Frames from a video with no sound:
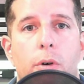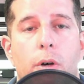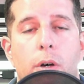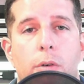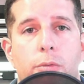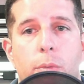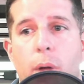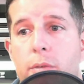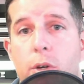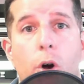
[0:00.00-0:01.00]
from
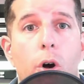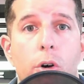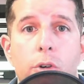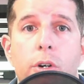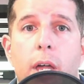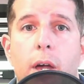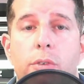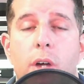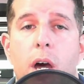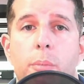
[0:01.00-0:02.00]
having all your
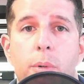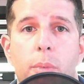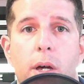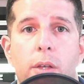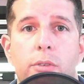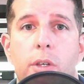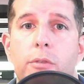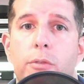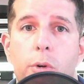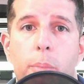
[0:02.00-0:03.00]
accounts compromised
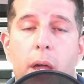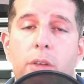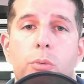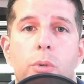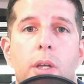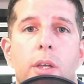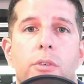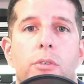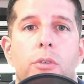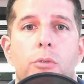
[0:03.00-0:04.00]
if your password gets
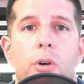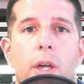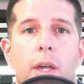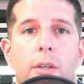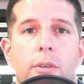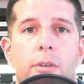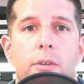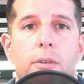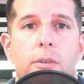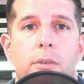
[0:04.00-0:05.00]
into the wrong hand.